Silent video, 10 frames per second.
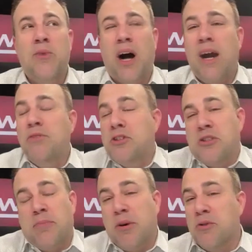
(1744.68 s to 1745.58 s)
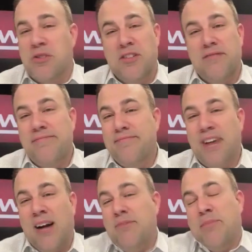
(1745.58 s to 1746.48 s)
I'm just a person.
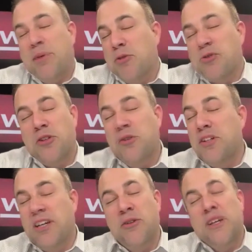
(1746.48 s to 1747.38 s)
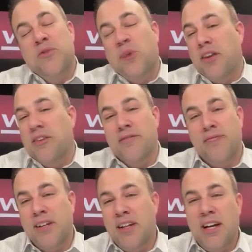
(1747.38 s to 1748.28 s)
I'm the person who gives weather,
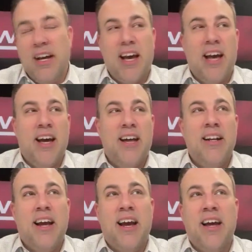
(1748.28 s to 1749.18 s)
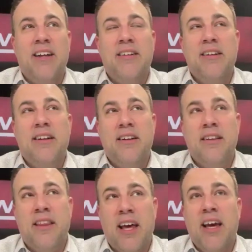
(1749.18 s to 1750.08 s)
and
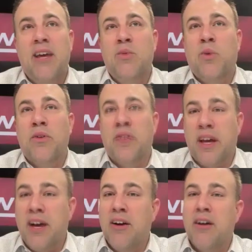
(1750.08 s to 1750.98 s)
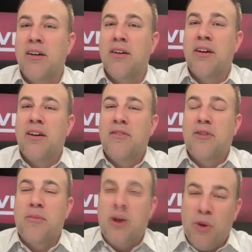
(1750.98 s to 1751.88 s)
they were there
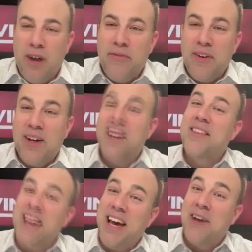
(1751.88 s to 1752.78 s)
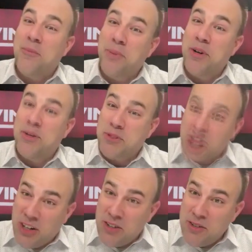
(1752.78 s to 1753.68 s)
for my wife and I. They helped put up
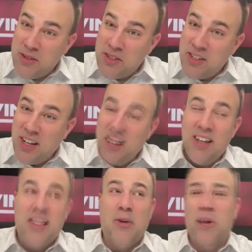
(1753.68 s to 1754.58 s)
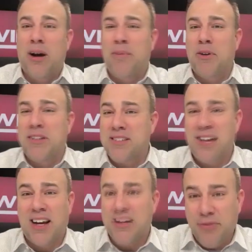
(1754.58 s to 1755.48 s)
shutters. They went up on the
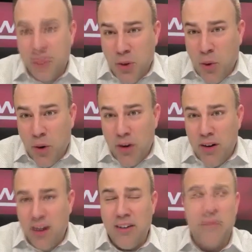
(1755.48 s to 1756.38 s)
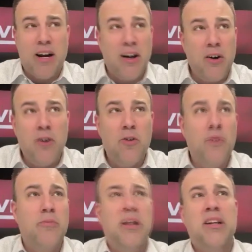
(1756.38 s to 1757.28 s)
second floor of my
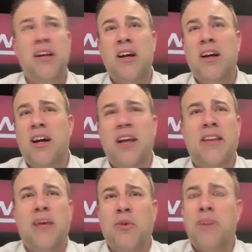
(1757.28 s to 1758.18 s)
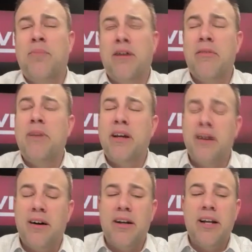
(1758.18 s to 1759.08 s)
home, and they went above and
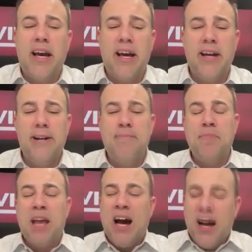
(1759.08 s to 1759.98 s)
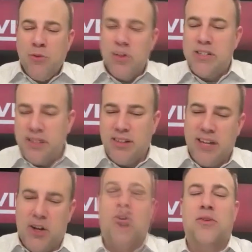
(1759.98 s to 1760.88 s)
beyond. And I
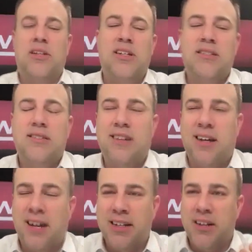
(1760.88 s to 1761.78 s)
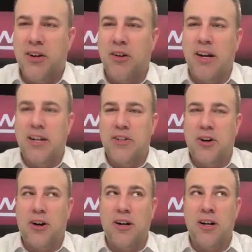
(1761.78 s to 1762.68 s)
recently heard this. I did a hurricane
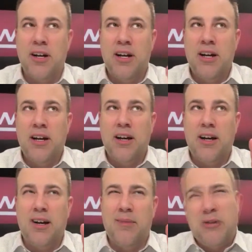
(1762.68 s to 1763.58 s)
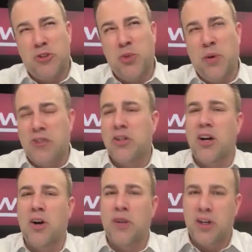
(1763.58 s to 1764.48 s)
talk about 2 weeks
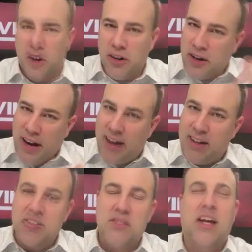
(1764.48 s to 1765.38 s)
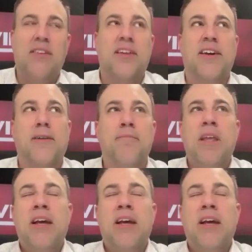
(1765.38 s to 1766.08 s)
ago in Collier County, just south of here.